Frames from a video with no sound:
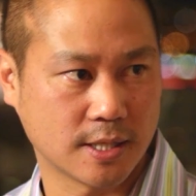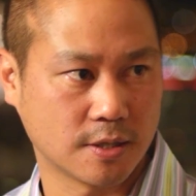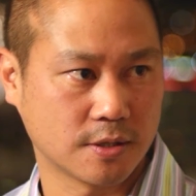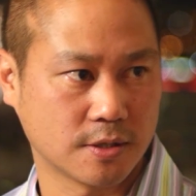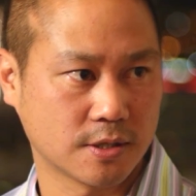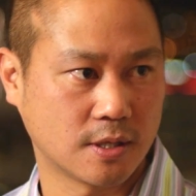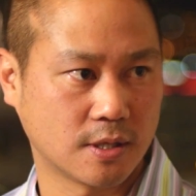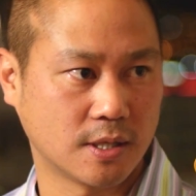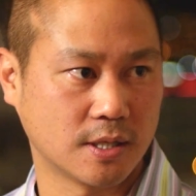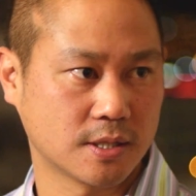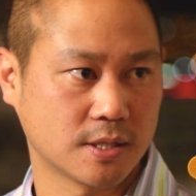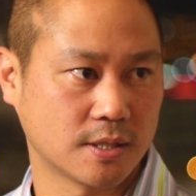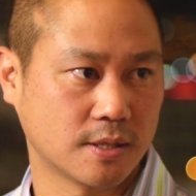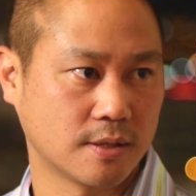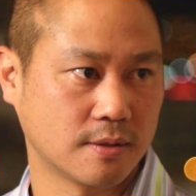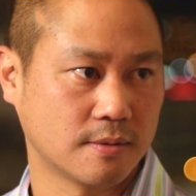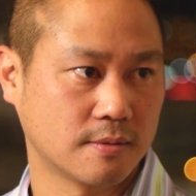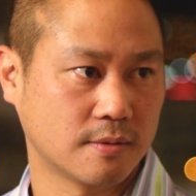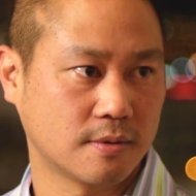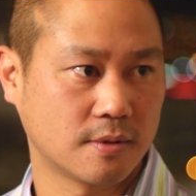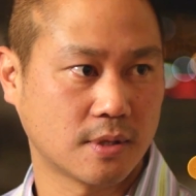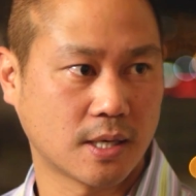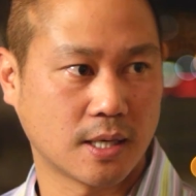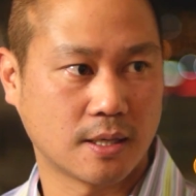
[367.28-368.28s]
sales calls,
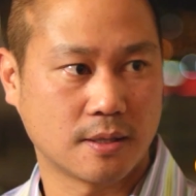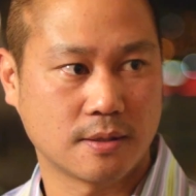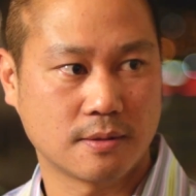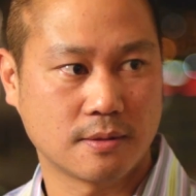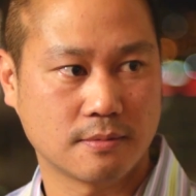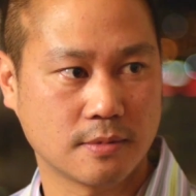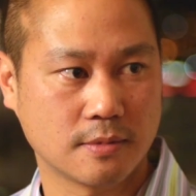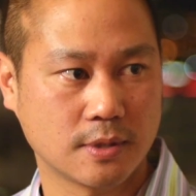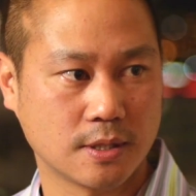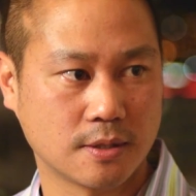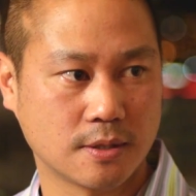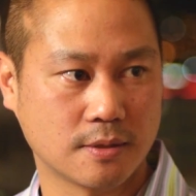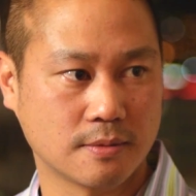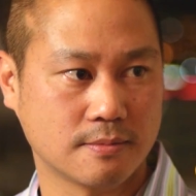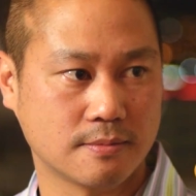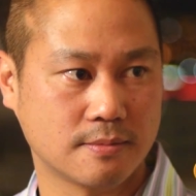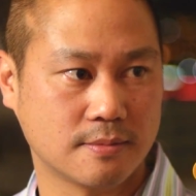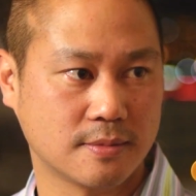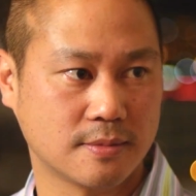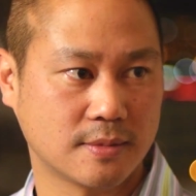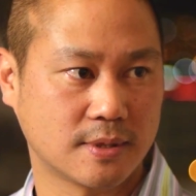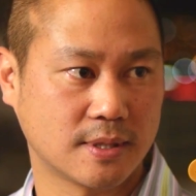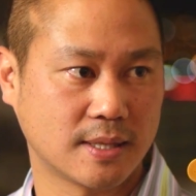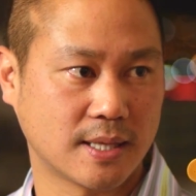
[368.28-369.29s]
and thought
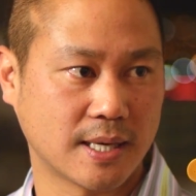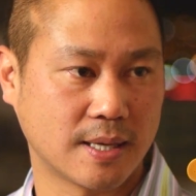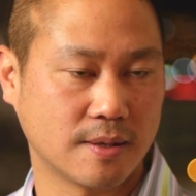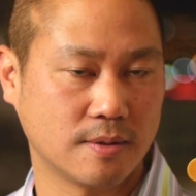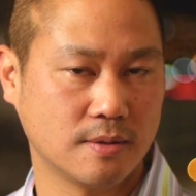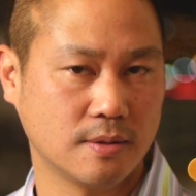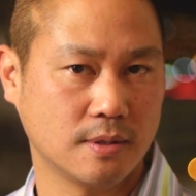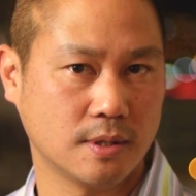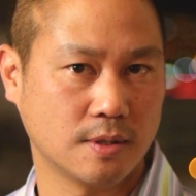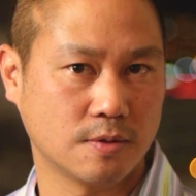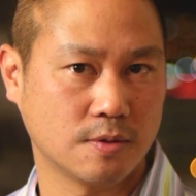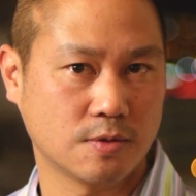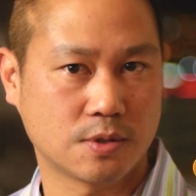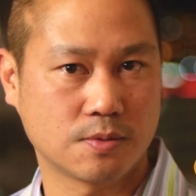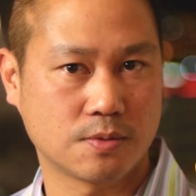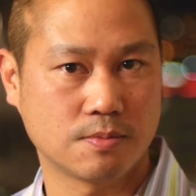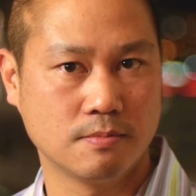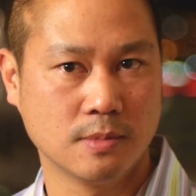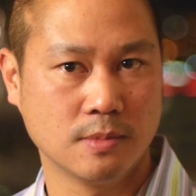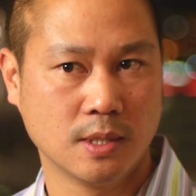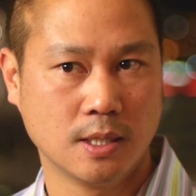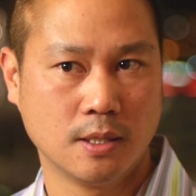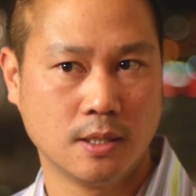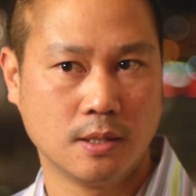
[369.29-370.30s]
that it was
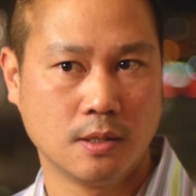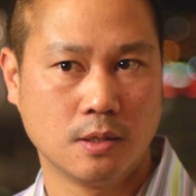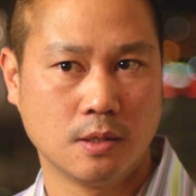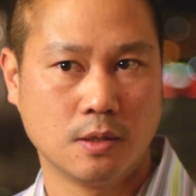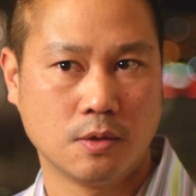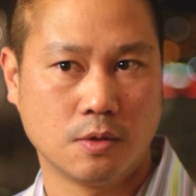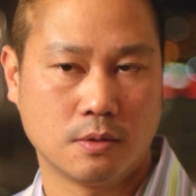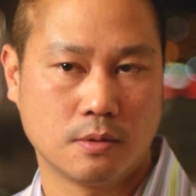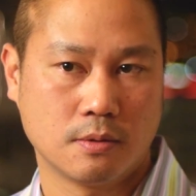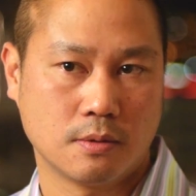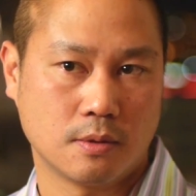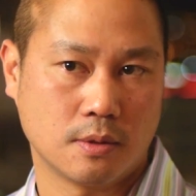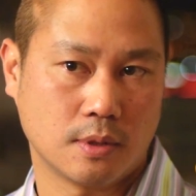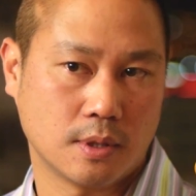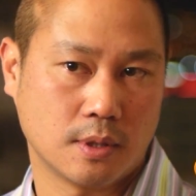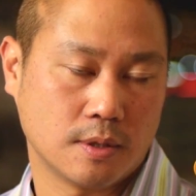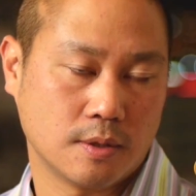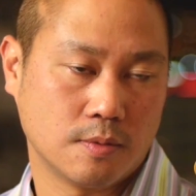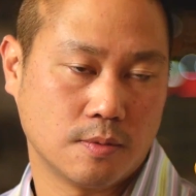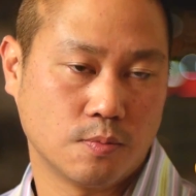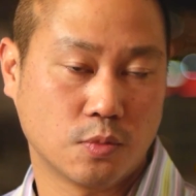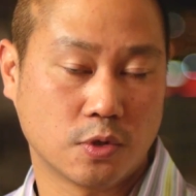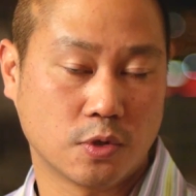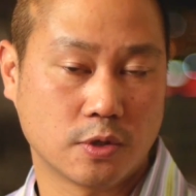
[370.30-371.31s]

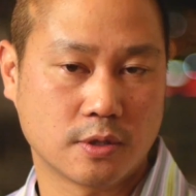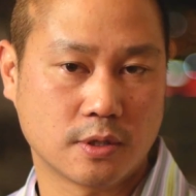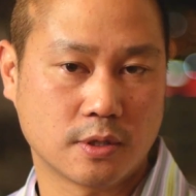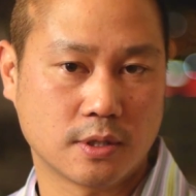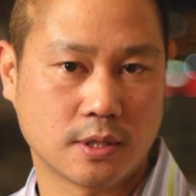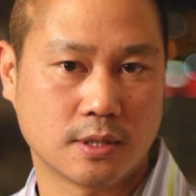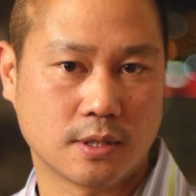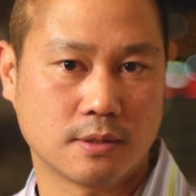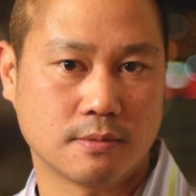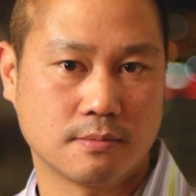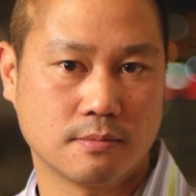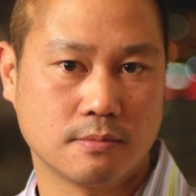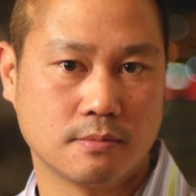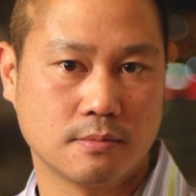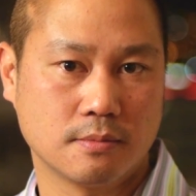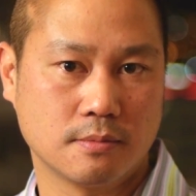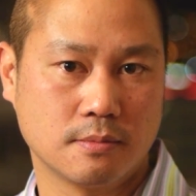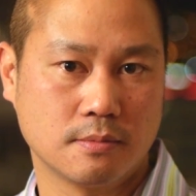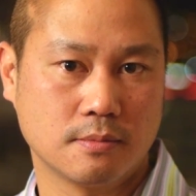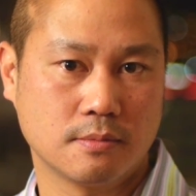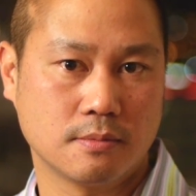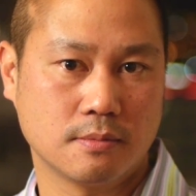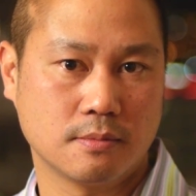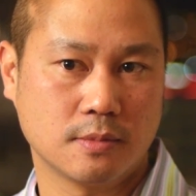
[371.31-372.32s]

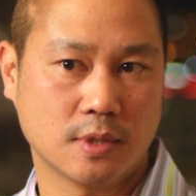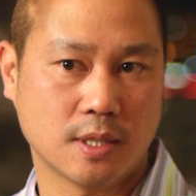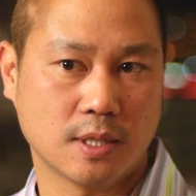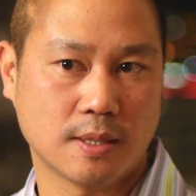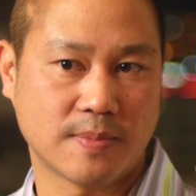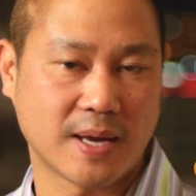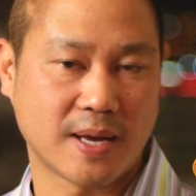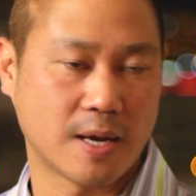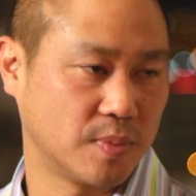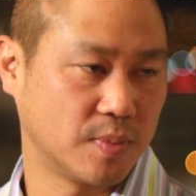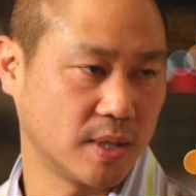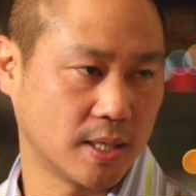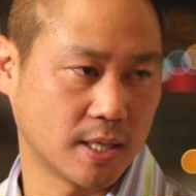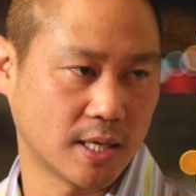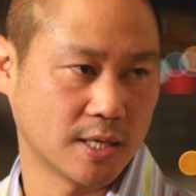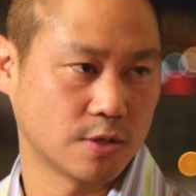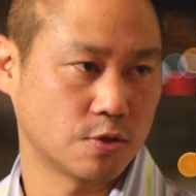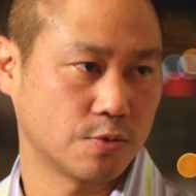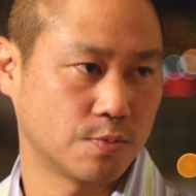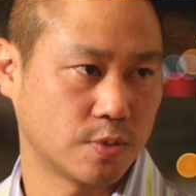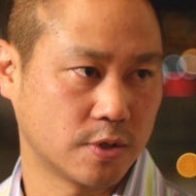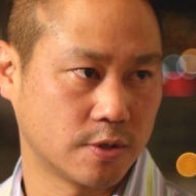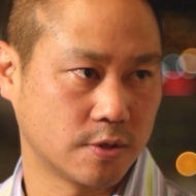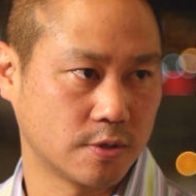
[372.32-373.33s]
more about being
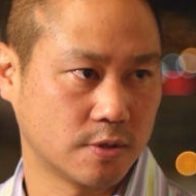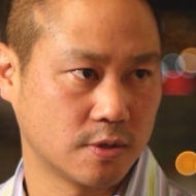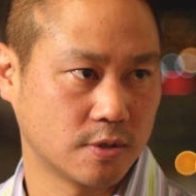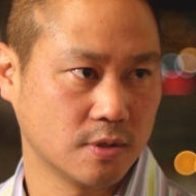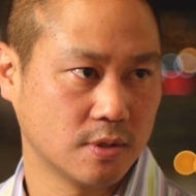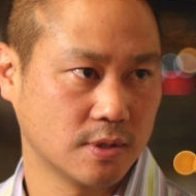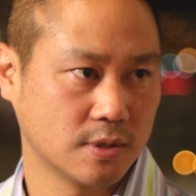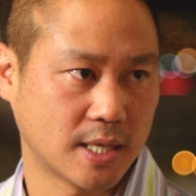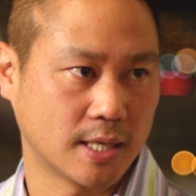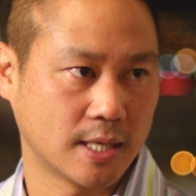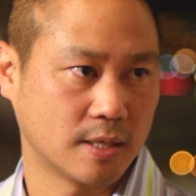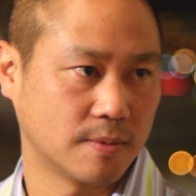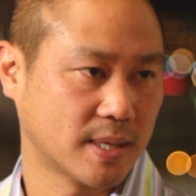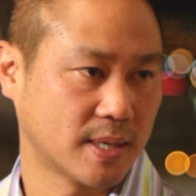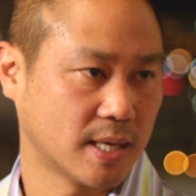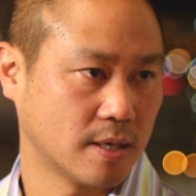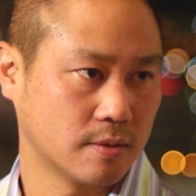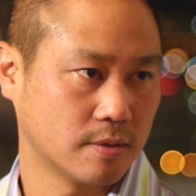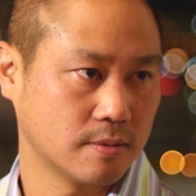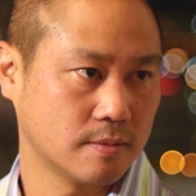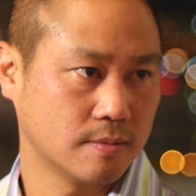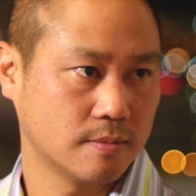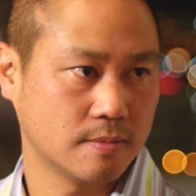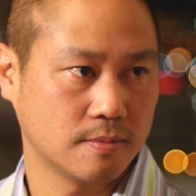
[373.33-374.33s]
entrepreneurial, not
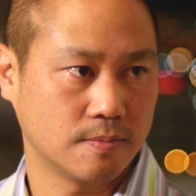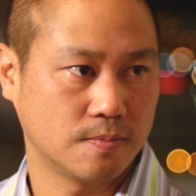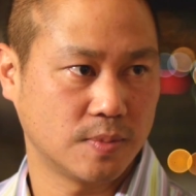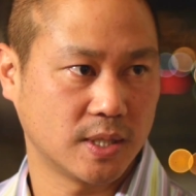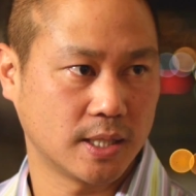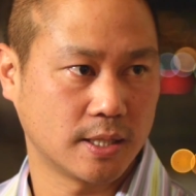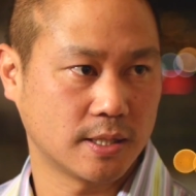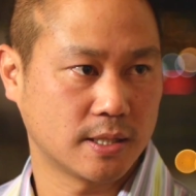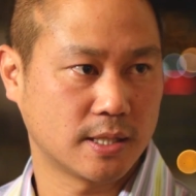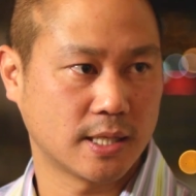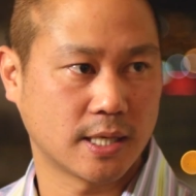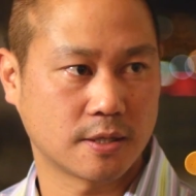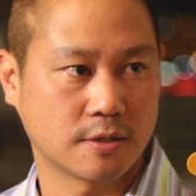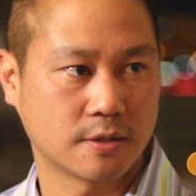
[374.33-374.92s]
about being